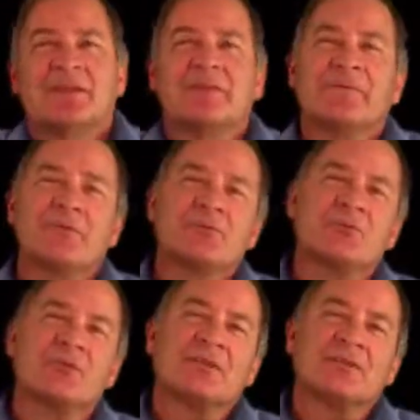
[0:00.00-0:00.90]
Now, first
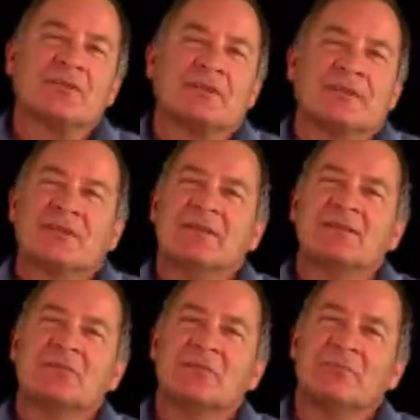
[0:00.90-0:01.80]
choice
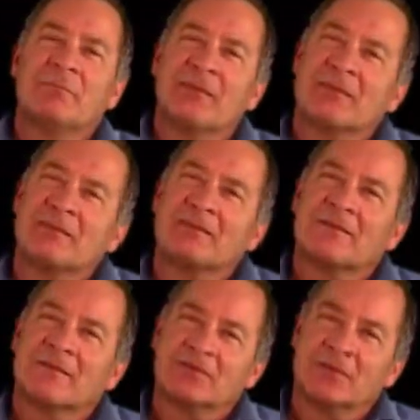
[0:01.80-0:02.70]
is to make
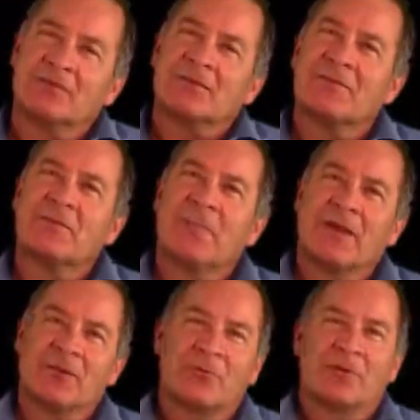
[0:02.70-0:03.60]
choice of the
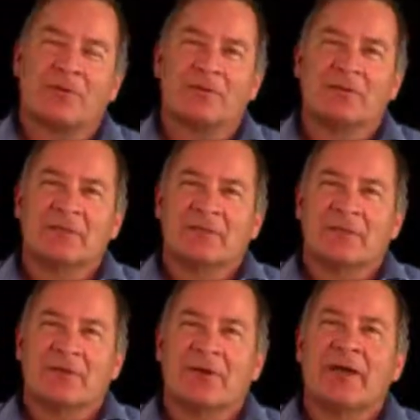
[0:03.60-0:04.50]
background.
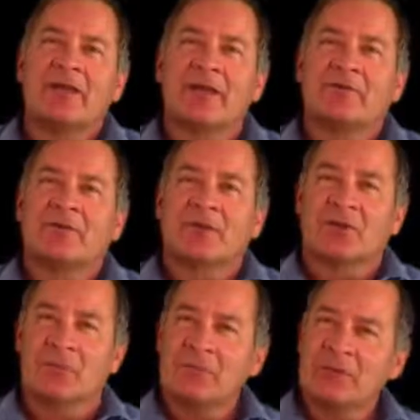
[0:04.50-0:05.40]
Now, I have
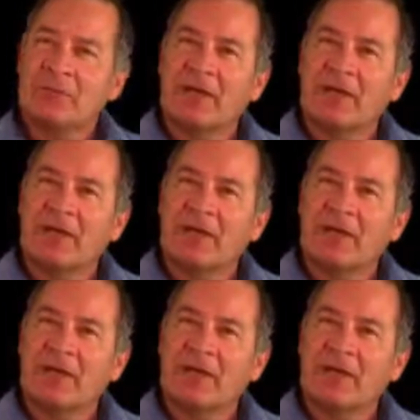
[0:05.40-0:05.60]
a green